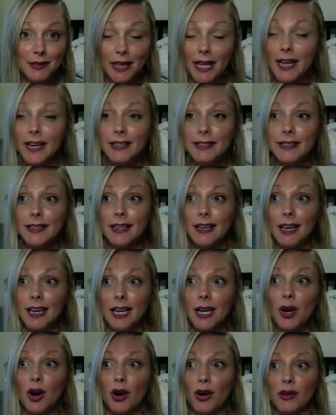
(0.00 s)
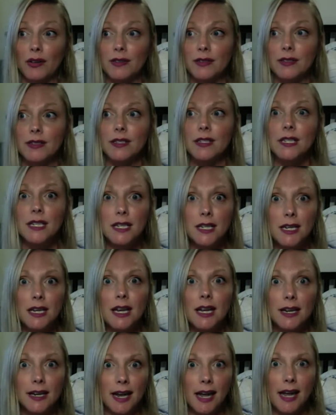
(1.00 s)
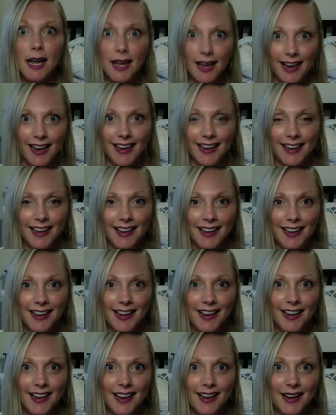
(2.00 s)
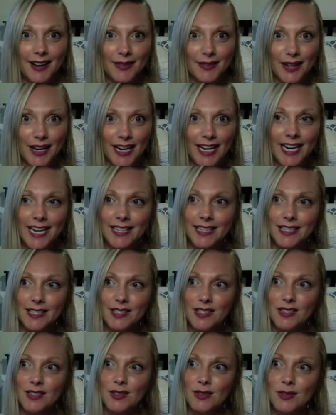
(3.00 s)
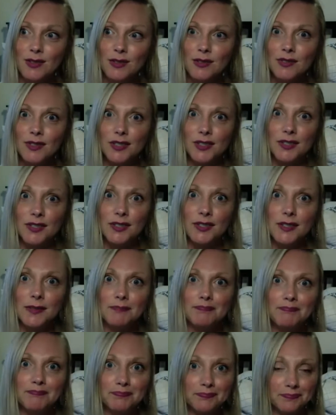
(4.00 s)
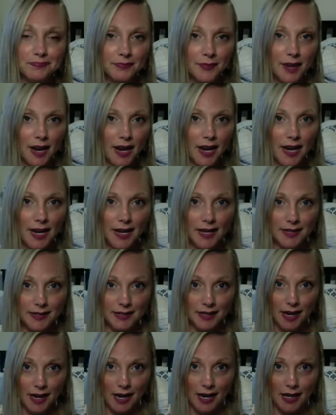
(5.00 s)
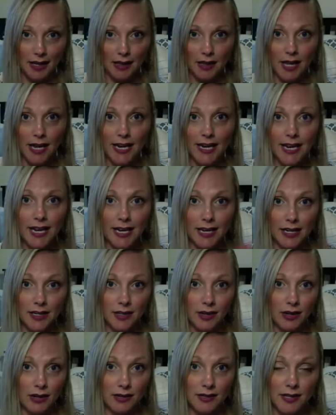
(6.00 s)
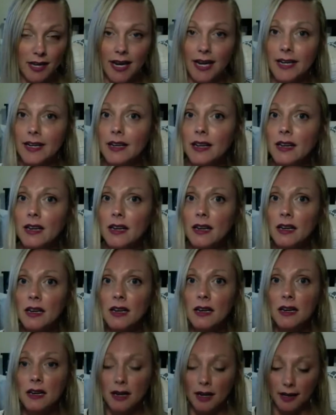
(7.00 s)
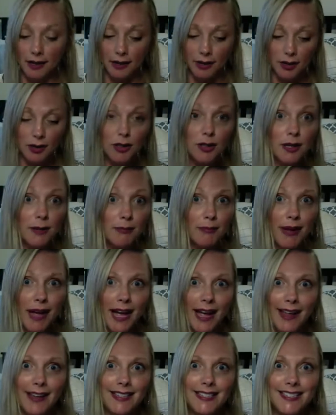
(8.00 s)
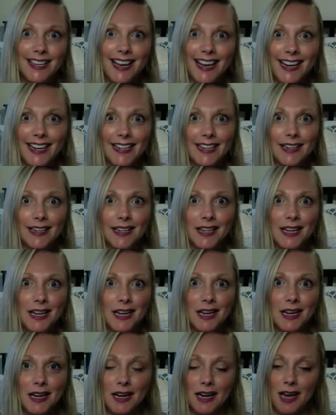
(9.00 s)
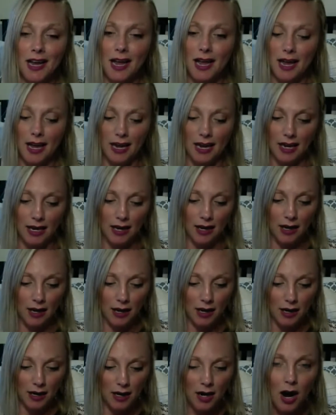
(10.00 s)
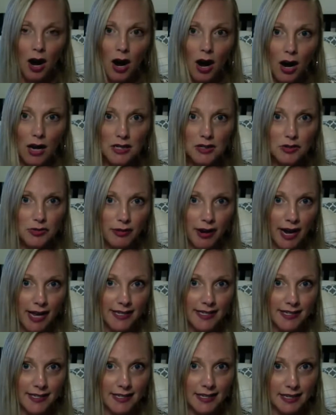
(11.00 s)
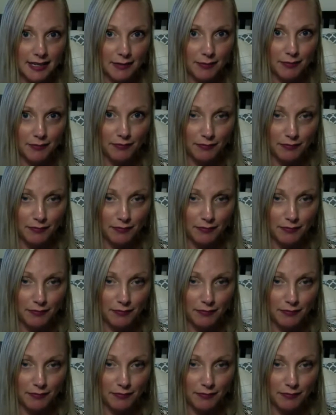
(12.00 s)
That's in our DNA, right? And this universe has a light and a dark side, a good and bad side, a contrasting